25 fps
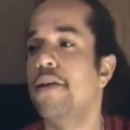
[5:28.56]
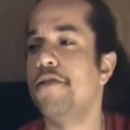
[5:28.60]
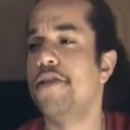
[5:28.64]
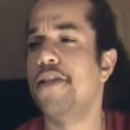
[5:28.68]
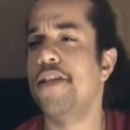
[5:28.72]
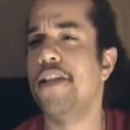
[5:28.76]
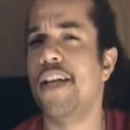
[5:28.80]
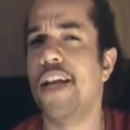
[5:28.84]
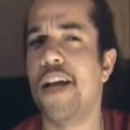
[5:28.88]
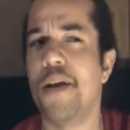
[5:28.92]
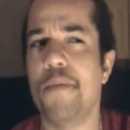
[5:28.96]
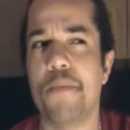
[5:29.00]

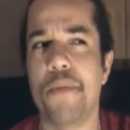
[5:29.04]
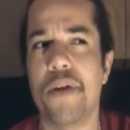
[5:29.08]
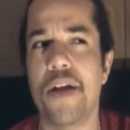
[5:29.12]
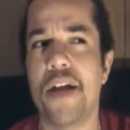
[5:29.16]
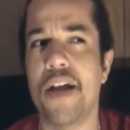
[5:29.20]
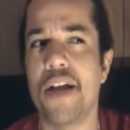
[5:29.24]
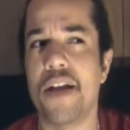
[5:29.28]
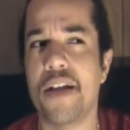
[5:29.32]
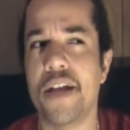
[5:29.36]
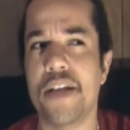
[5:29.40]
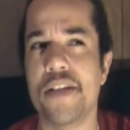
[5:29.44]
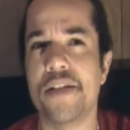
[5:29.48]
So now I'm
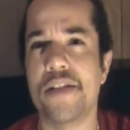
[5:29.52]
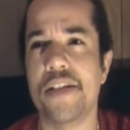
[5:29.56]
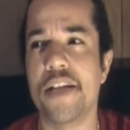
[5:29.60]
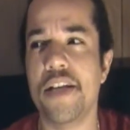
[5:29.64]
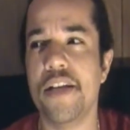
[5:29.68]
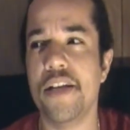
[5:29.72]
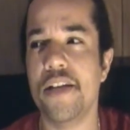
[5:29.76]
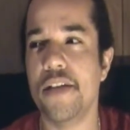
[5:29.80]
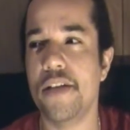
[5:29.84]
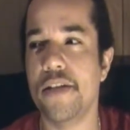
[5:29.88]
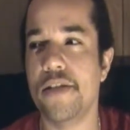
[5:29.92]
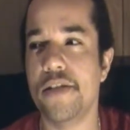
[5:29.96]
like, is
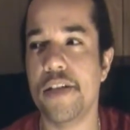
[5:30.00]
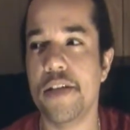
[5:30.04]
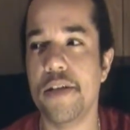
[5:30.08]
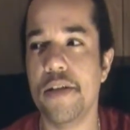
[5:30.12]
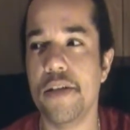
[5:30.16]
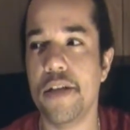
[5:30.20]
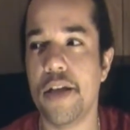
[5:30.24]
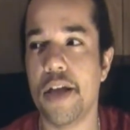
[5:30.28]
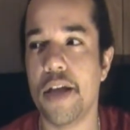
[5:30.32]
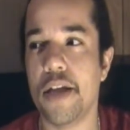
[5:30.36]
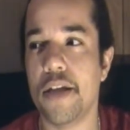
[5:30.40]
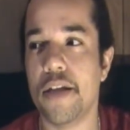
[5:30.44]
he
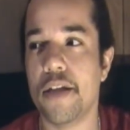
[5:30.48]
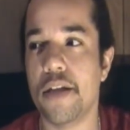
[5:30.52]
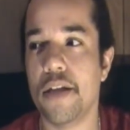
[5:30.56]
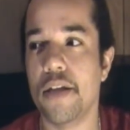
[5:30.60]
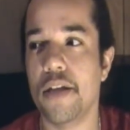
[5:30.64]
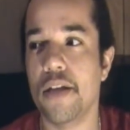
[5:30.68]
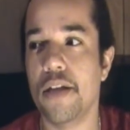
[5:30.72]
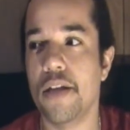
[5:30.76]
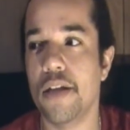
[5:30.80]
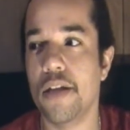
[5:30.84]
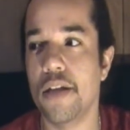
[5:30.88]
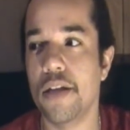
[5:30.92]
having
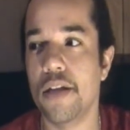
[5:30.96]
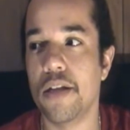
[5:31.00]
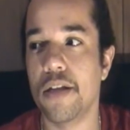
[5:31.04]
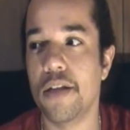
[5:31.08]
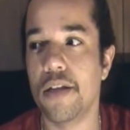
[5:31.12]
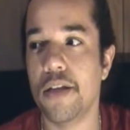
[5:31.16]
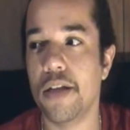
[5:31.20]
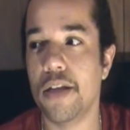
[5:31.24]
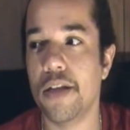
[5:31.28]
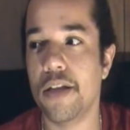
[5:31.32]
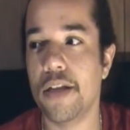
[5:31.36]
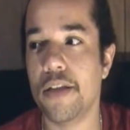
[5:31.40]

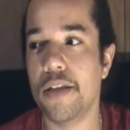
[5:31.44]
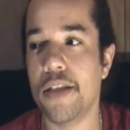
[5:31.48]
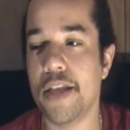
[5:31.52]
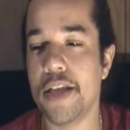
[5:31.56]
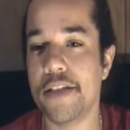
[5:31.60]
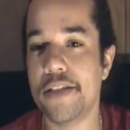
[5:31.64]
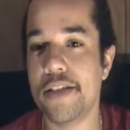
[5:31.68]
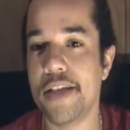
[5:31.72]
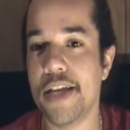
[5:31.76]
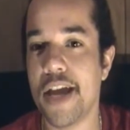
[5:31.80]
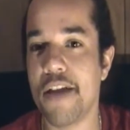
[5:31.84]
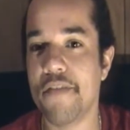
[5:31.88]

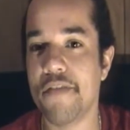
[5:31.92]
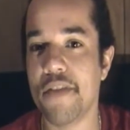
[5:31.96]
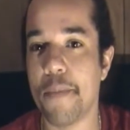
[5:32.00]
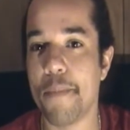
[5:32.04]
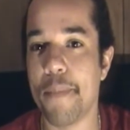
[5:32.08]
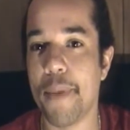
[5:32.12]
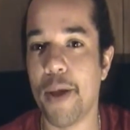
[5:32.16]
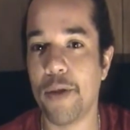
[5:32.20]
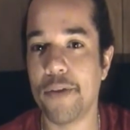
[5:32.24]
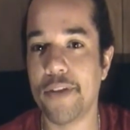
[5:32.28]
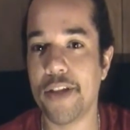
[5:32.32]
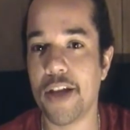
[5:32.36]
a
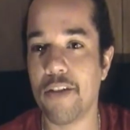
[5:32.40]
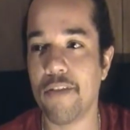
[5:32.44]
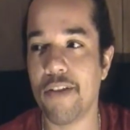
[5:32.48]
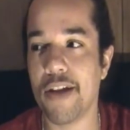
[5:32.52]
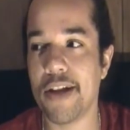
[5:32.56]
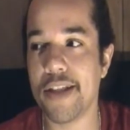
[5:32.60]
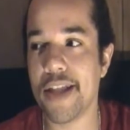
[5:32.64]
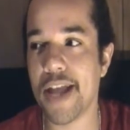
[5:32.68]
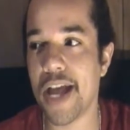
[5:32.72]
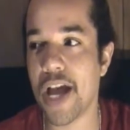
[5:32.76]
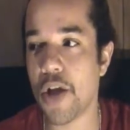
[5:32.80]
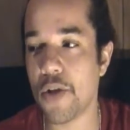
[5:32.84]
meltdown
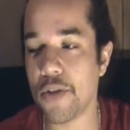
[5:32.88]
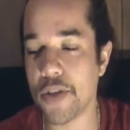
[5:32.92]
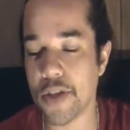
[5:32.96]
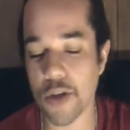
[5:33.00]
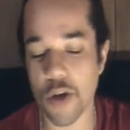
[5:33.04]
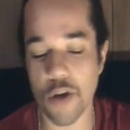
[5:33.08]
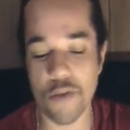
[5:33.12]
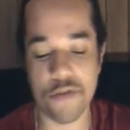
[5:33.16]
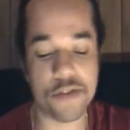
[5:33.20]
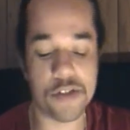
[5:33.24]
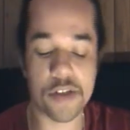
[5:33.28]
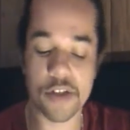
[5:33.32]
right now? And
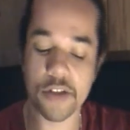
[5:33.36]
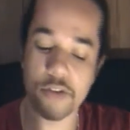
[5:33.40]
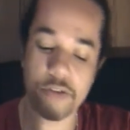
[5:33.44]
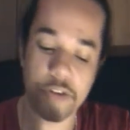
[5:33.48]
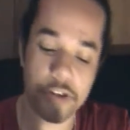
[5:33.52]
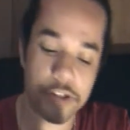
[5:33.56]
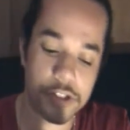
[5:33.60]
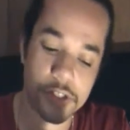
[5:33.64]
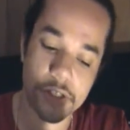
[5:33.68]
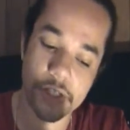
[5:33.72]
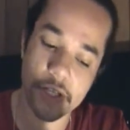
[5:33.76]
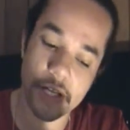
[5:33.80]
then all of a sudden,
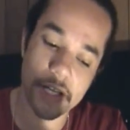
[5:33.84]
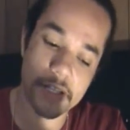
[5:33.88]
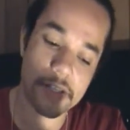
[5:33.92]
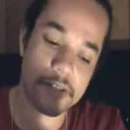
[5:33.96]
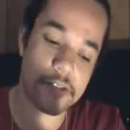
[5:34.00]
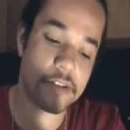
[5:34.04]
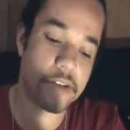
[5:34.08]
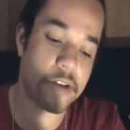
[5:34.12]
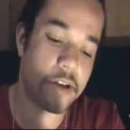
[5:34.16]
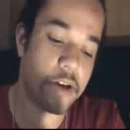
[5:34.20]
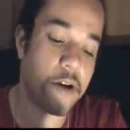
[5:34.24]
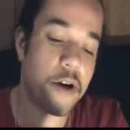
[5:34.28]
Christian
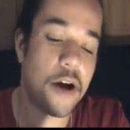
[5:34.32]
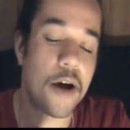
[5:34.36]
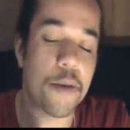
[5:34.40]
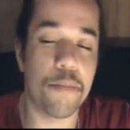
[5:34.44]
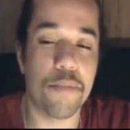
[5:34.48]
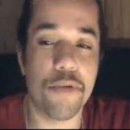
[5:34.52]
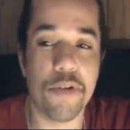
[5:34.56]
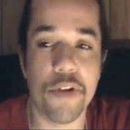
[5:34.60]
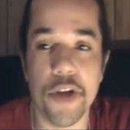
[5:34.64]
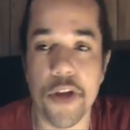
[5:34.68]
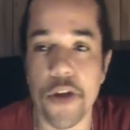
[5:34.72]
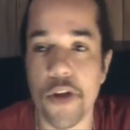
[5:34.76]
hits the
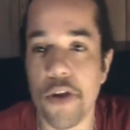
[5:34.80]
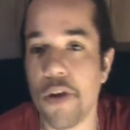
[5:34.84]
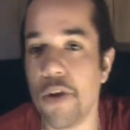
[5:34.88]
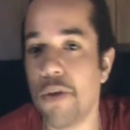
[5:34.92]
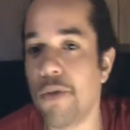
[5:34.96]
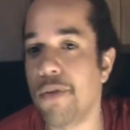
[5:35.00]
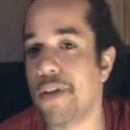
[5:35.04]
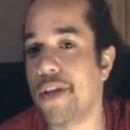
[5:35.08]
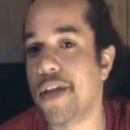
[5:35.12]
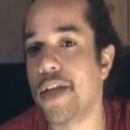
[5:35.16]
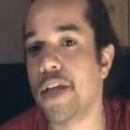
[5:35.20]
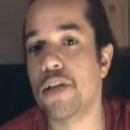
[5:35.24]
I'm
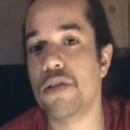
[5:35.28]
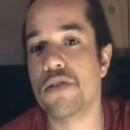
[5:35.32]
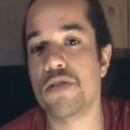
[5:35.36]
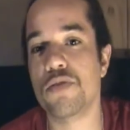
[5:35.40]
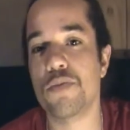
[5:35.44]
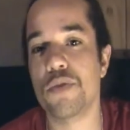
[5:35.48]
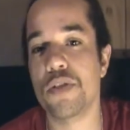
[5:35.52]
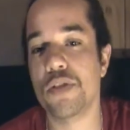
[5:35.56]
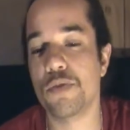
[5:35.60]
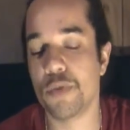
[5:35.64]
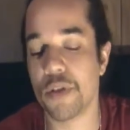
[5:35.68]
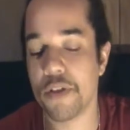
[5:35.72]
prettier or the kill
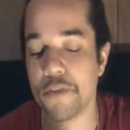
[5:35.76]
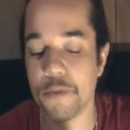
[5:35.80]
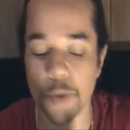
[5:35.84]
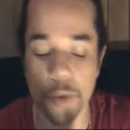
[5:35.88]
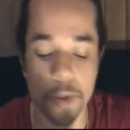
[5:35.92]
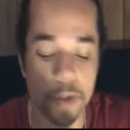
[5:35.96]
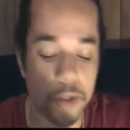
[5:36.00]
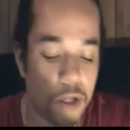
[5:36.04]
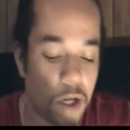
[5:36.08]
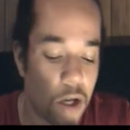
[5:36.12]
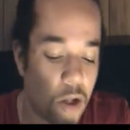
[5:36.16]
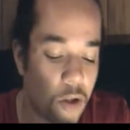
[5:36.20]
switch, whatever
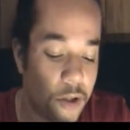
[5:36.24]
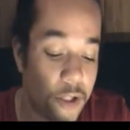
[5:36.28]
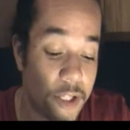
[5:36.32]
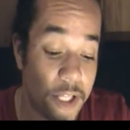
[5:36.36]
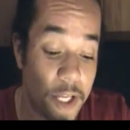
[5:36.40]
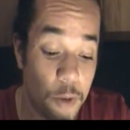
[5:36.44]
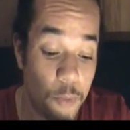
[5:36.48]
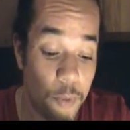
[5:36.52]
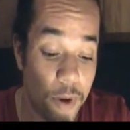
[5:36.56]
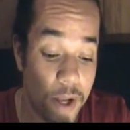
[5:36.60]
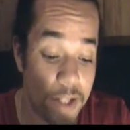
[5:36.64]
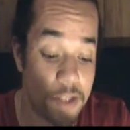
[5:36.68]
you want to call it,
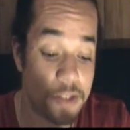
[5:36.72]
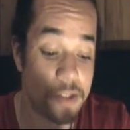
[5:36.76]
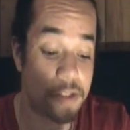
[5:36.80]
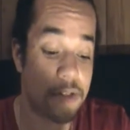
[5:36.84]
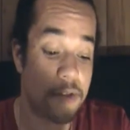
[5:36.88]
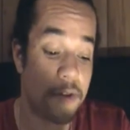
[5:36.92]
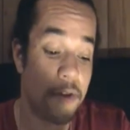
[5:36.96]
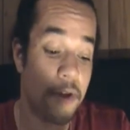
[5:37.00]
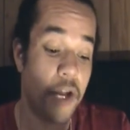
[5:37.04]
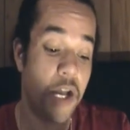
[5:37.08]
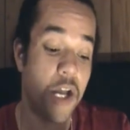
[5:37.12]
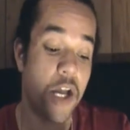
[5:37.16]
and he
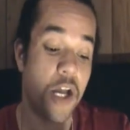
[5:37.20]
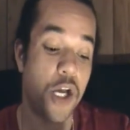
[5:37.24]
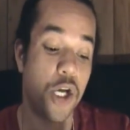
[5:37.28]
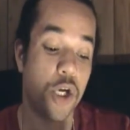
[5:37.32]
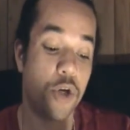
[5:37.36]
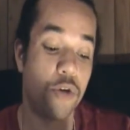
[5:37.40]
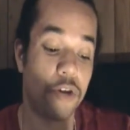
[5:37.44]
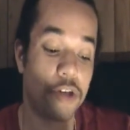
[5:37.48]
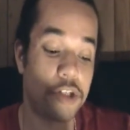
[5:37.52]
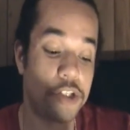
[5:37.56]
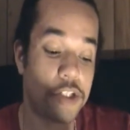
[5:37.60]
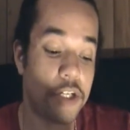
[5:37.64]
wins.
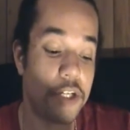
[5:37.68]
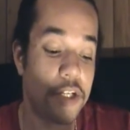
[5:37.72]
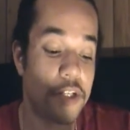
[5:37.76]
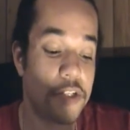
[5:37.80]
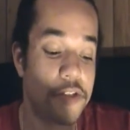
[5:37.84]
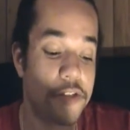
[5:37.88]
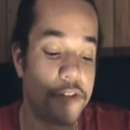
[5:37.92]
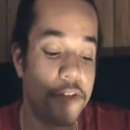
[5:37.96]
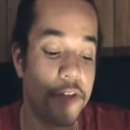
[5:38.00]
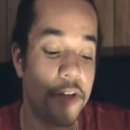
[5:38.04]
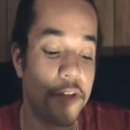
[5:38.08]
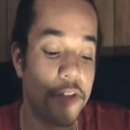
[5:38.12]

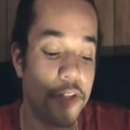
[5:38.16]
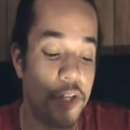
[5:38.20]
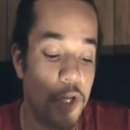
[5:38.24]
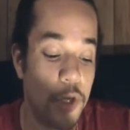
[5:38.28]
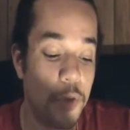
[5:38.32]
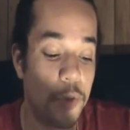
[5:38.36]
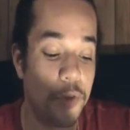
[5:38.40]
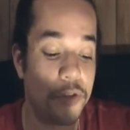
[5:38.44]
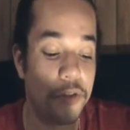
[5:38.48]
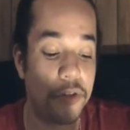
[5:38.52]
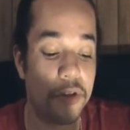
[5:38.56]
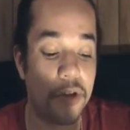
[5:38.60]
Christian's the
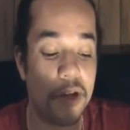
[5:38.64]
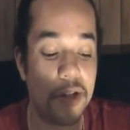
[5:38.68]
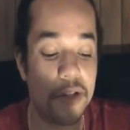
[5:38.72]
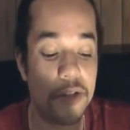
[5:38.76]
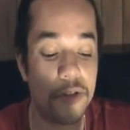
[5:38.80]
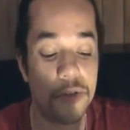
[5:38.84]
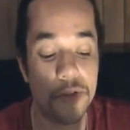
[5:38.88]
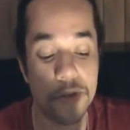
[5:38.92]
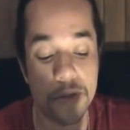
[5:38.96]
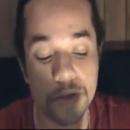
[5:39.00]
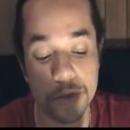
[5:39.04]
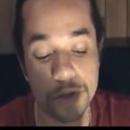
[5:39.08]
new
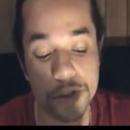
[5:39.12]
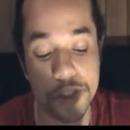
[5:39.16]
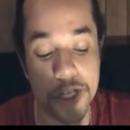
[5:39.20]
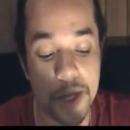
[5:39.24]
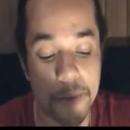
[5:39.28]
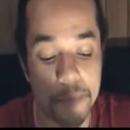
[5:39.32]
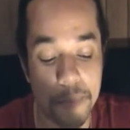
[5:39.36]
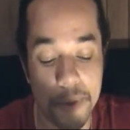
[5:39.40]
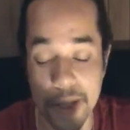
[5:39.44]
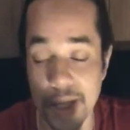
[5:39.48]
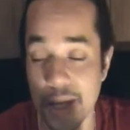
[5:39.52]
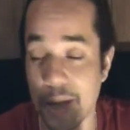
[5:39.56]
Intercontinental
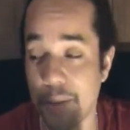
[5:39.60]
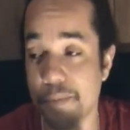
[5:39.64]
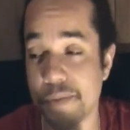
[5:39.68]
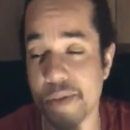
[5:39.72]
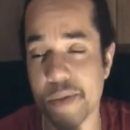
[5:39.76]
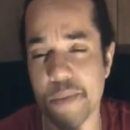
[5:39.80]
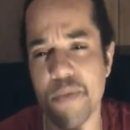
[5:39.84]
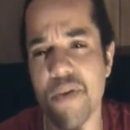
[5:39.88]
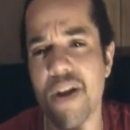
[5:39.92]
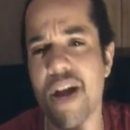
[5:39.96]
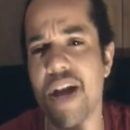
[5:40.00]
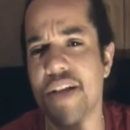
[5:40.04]
Champion. I'm
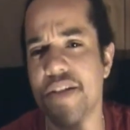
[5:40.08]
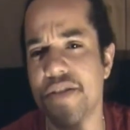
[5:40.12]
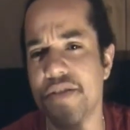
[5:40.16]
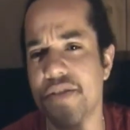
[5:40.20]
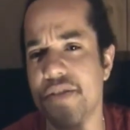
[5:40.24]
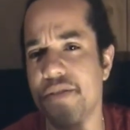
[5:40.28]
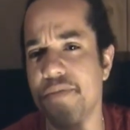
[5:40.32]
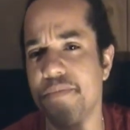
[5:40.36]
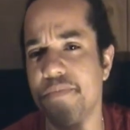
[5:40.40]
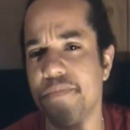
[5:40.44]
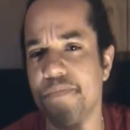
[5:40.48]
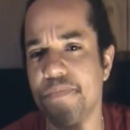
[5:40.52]

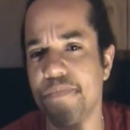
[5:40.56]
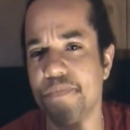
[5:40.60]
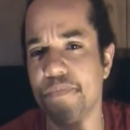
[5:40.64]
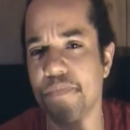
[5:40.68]
surprised.